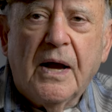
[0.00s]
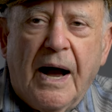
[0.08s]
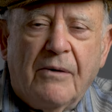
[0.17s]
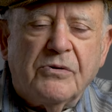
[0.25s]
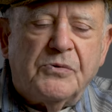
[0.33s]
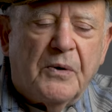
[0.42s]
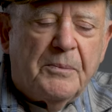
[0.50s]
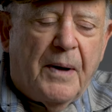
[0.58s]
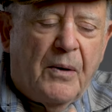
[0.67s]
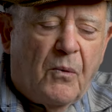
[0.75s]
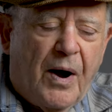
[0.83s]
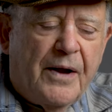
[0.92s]
I was with
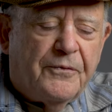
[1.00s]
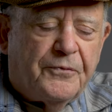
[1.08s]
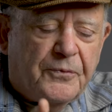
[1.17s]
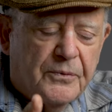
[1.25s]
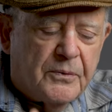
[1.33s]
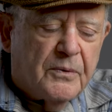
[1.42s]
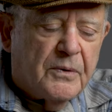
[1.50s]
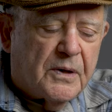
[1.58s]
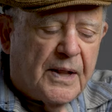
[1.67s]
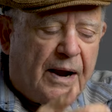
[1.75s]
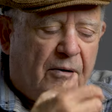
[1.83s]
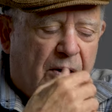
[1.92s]
my wife,
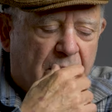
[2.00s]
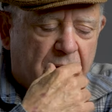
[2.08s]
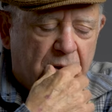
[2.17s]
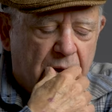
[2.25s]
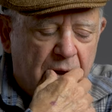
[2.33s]
Clara,